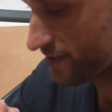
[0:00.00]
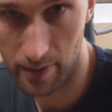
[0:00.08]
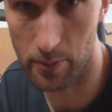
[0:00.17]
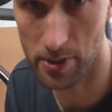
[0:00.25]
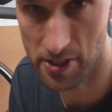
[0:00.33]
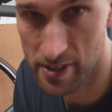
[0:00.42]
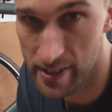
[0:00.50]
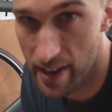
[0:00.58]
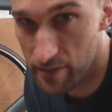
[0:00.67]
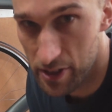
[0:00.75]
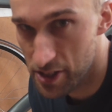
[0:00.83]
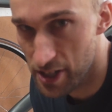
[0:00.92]
I was
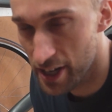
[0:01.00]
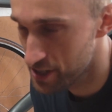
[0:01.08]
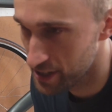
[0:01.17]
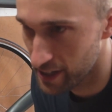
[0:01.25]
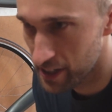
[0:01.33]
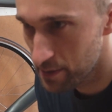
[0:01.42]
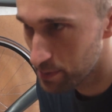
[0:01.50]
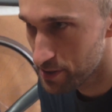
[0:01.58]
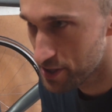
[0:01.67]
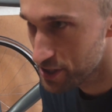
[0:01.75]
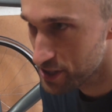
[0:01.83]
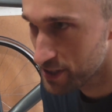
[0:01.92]
never changing any
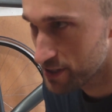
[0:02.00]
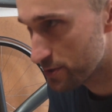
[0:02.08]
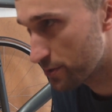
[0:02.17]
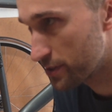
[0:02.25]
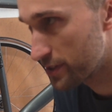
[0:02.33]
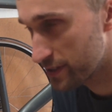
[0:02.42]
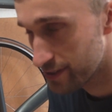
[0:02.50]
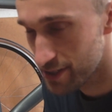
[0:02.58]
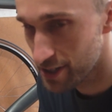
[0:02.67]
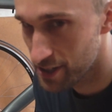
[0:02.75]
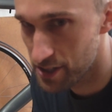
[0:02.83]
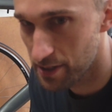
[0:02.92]
positions or
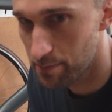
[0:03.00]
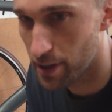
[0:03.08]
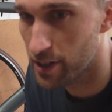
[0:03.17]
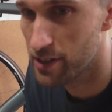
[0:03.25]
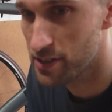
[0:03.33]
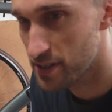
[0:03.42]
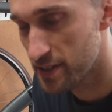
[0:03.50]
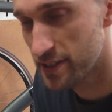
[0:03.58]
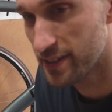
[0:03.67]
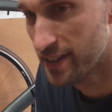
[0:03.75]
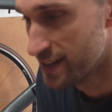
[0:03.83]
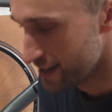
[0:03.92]
changing parts,
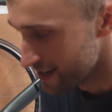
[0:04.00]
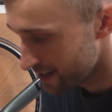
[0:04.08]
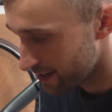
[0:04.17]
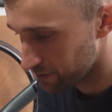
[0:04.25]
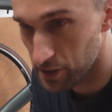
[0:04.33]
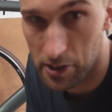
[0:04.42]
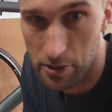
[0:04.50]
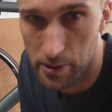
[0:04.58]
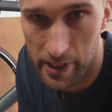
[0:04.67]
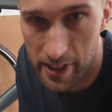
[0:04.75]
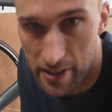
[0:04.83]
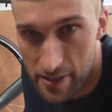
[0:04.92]
and after 2
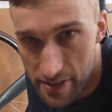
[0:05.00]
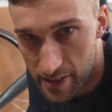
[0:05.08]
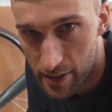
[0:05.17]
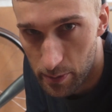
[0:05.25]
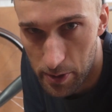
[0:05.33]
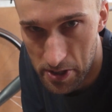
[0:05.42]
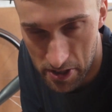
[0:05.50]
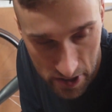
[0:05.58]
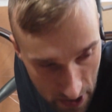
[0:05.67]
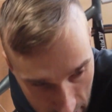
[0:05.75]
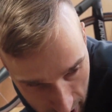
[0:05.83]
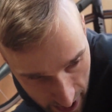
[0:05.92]
years it was just